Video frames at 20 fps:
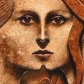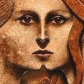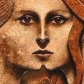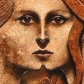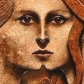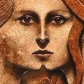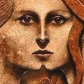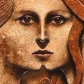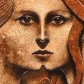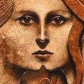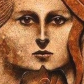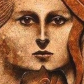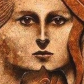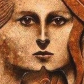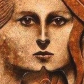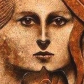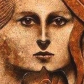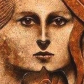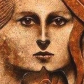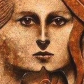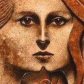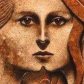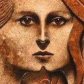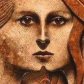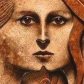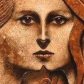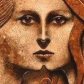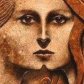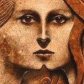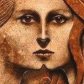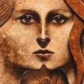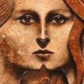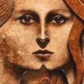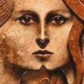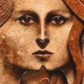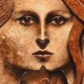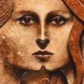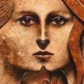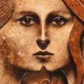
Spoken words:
(no one is talking)